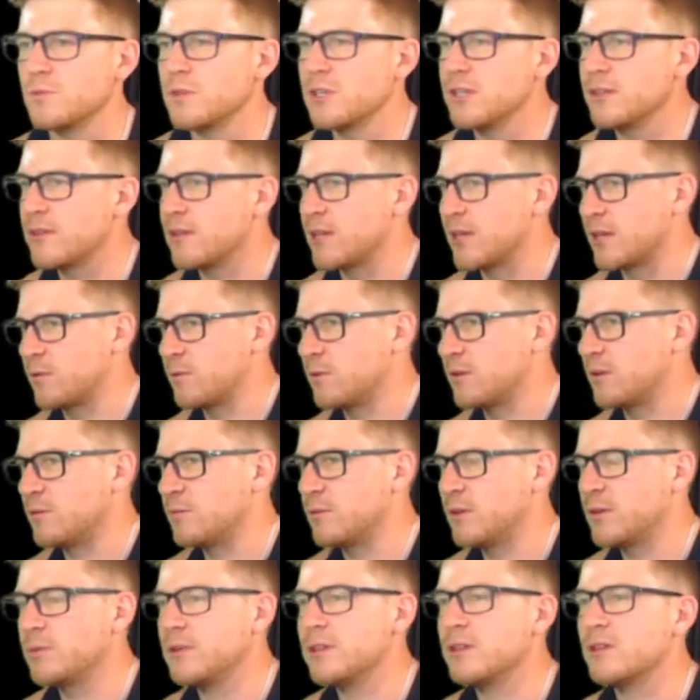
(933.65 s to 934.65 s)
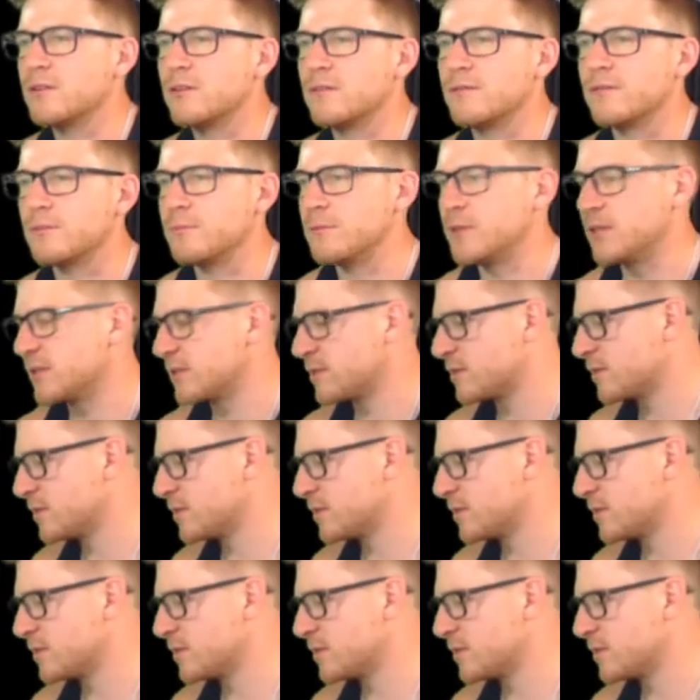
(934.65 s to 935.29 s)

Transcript: What do you think? Well, what do we learn from this?